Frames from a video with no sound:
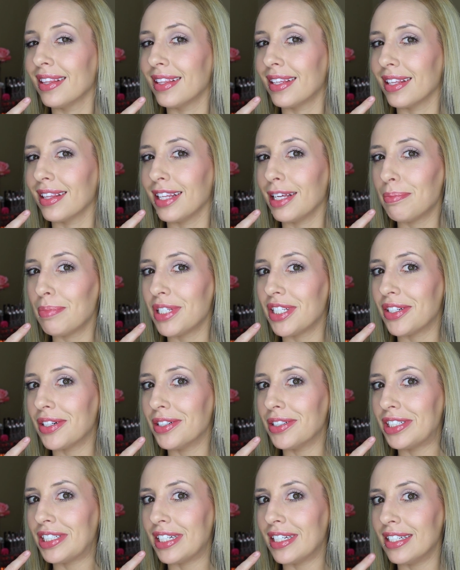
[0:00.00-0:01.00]
the
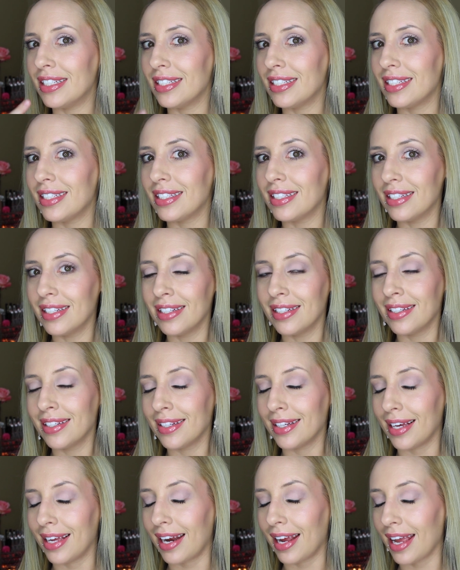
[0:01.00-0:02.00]
LipSurgence,
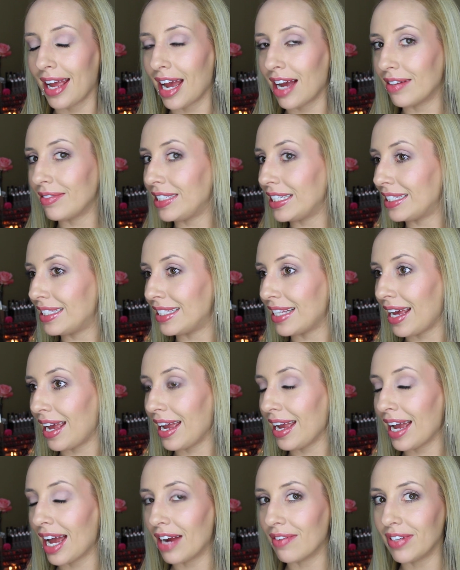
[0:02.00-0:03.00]
and I have to
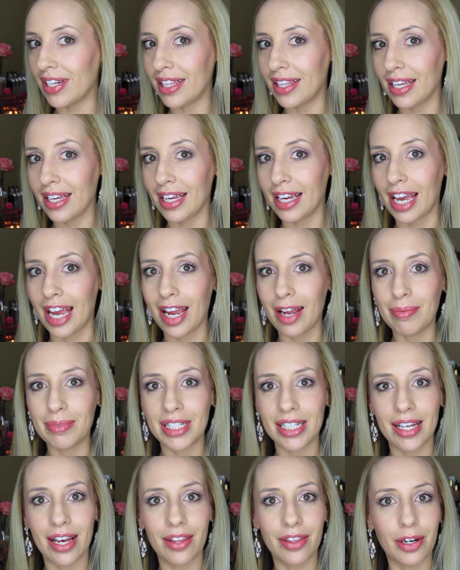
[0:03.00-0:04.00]
say everything came
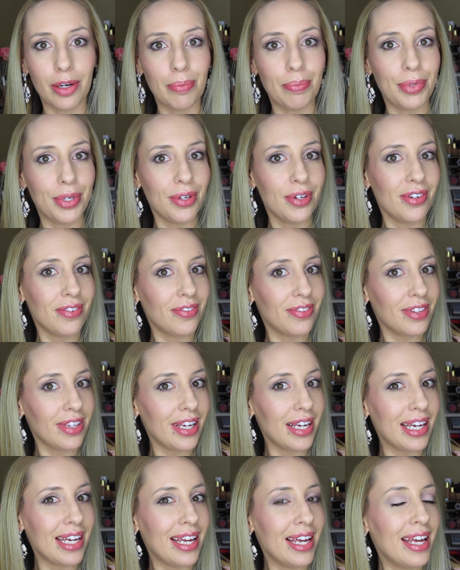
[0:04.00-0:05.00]
together
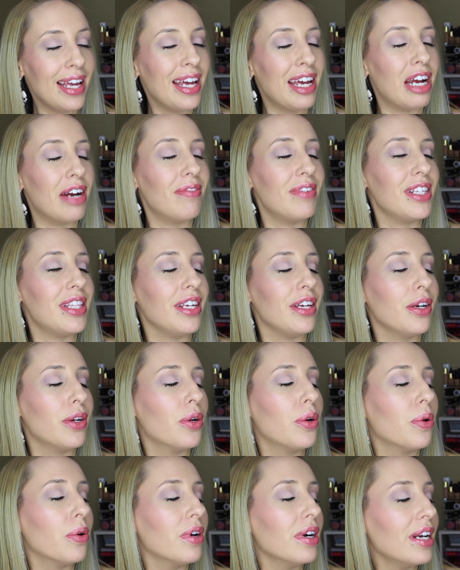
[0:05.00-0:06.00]
beautifully. Everything
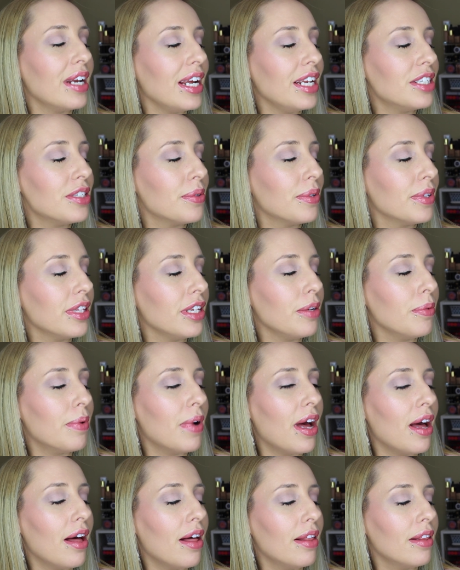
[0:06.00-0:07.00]
coordinates really
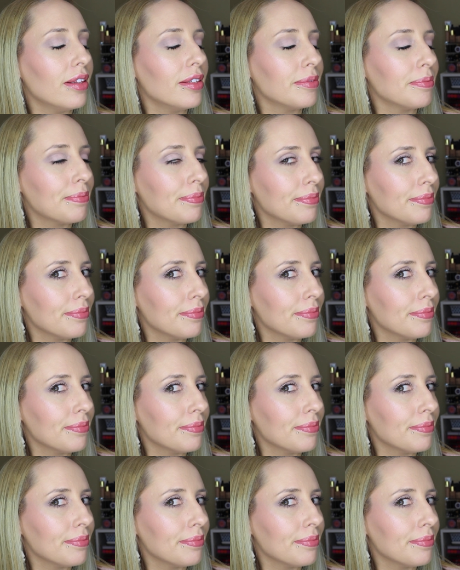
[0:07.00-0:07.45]
well.